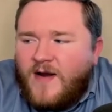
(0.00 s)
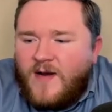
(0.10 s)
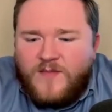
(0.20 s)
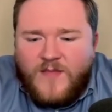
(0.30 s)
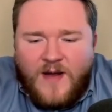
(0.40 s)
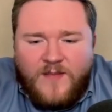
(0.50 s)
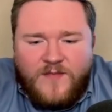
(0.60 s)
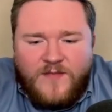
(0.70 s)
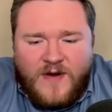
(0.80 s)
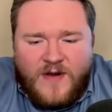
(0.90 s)
and
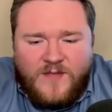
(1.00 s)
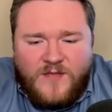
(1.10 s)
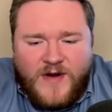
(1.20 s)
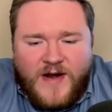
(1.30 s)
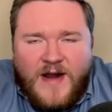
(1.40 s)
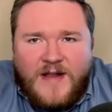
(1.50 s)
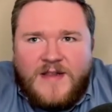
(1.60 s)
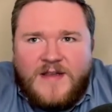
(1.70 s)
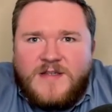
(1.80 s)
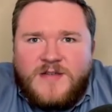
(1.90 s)
I'm looking at
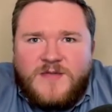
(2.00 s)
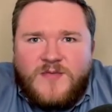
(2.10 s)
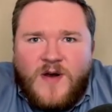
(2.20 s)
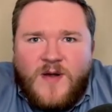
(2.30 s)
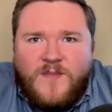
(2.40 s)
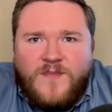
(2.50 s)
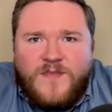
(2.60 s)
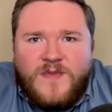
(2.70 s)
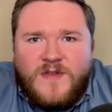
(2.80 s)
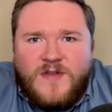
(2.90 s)
this
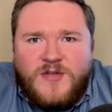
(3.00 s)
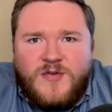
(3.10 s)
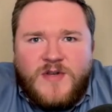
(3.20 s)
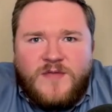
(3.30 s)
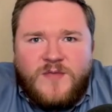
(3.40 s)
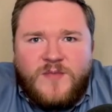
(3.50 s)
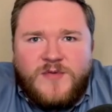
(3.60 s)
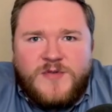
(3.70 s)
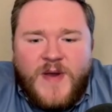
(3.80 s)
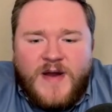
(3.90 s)
from the two different
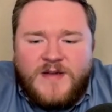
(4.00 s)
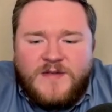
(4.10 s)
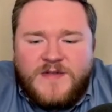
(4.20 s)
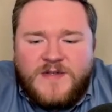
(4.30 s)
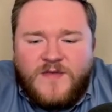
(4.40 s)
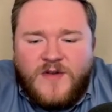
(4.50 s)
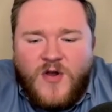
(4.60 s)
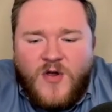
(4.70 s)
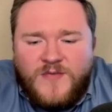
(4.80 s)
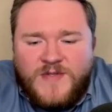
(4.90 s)
perspectives of the
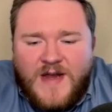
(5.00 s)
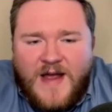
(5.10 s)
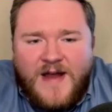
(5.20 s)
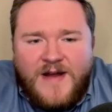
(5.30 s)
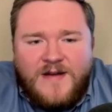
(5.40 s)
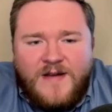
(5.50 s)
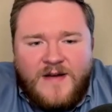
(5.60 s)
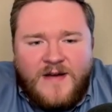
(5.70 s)
note side